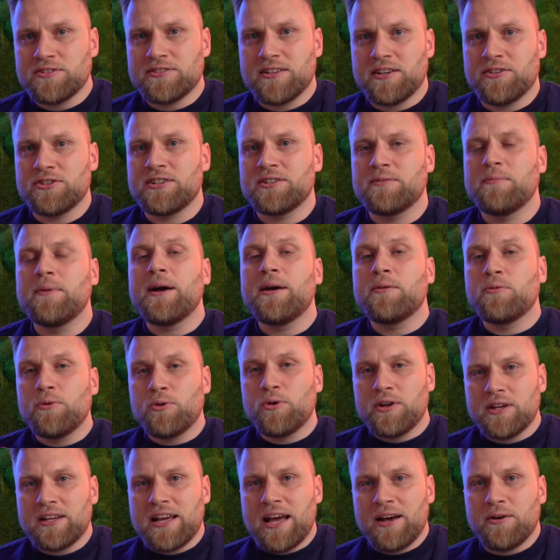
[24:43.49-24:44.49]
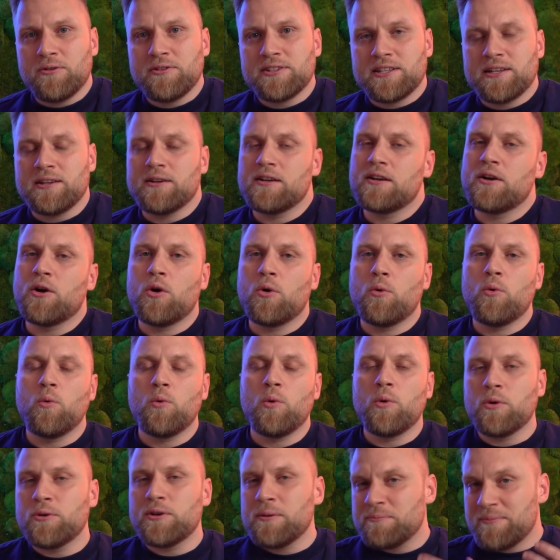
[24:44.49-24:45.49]
such as payroll accounting
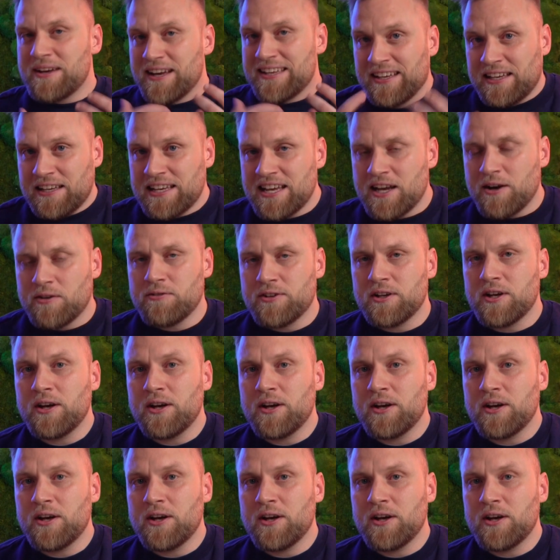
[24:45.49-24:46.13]
or the bank account,